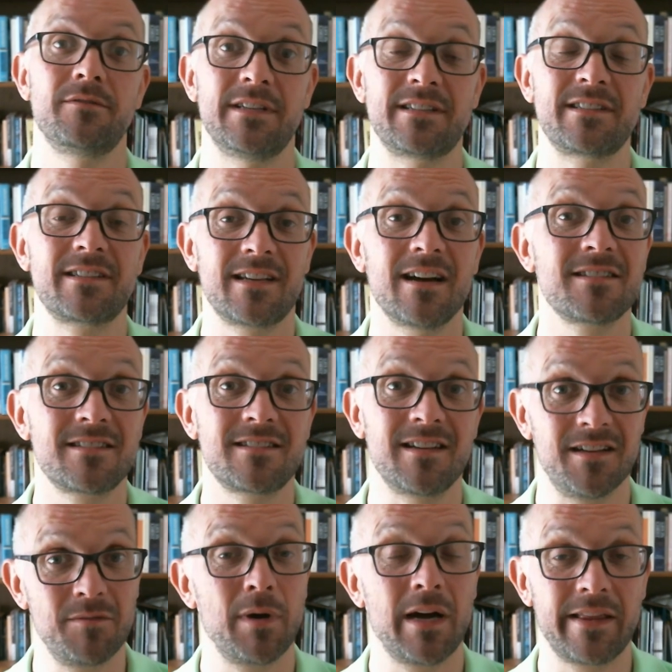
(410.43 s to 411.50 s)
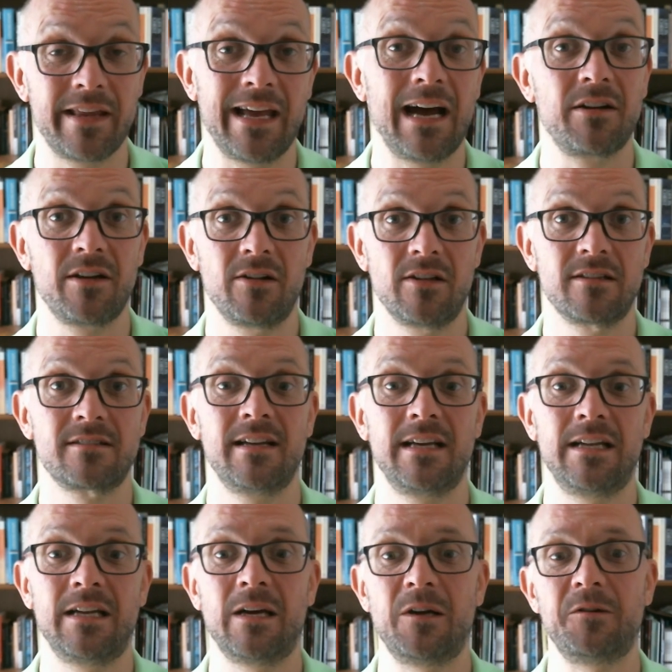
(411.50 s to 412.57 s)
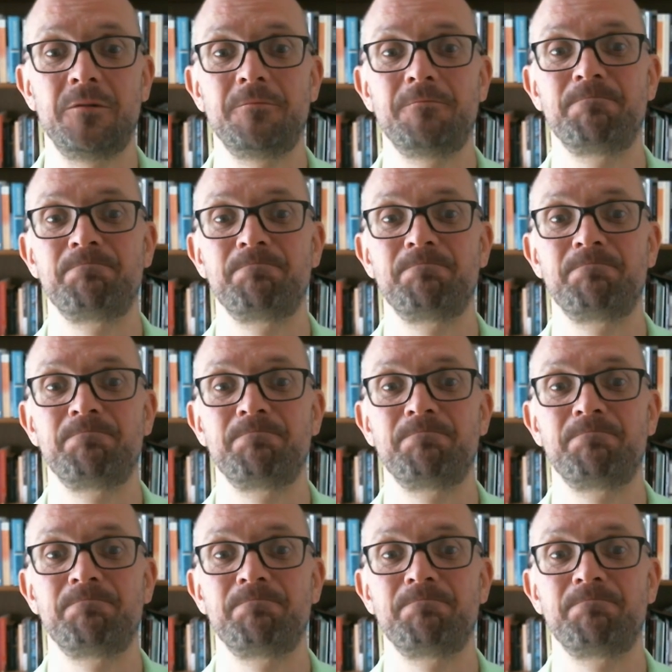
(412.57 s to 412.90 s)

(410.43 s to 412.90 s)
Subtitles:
disgusted by the adults they know.